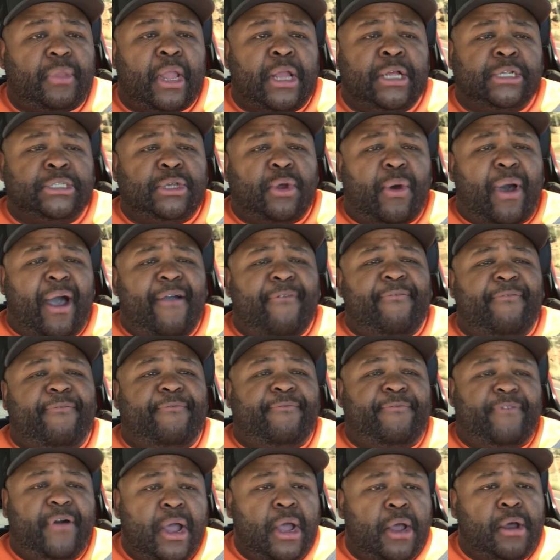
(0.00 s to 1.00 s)
So I
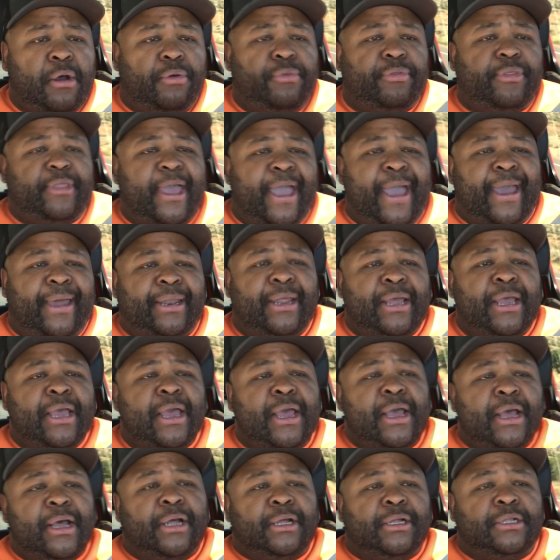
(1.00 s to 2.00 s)
found that
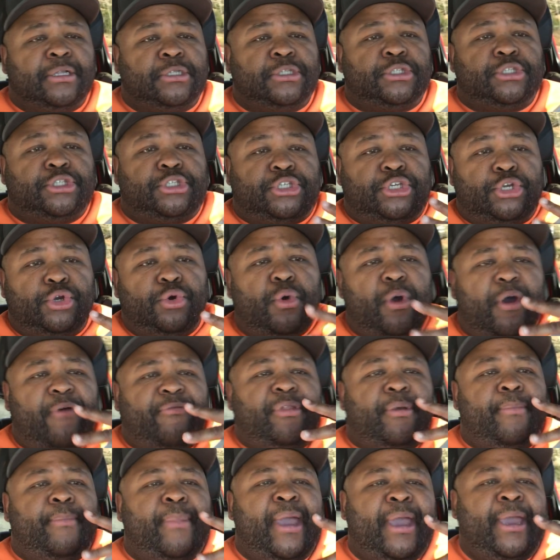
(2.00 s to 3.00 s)
2 of
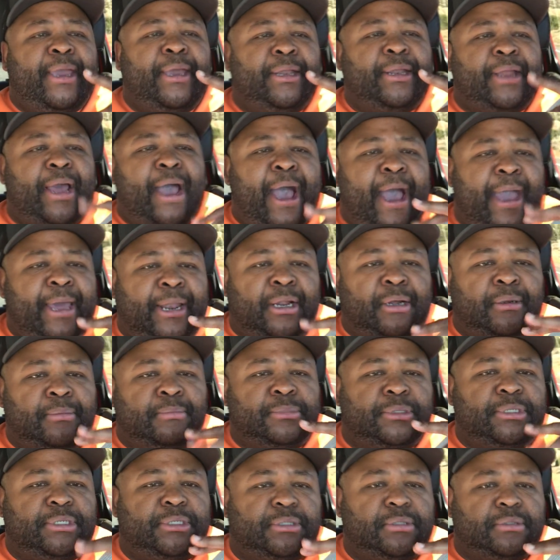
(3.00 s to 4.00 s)
the main
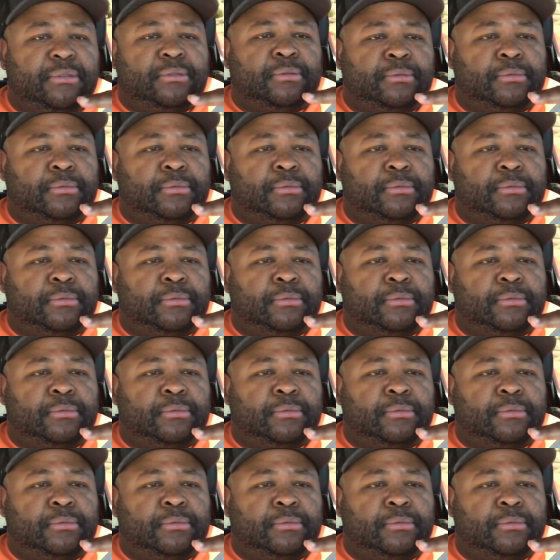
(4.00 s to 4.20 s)
items,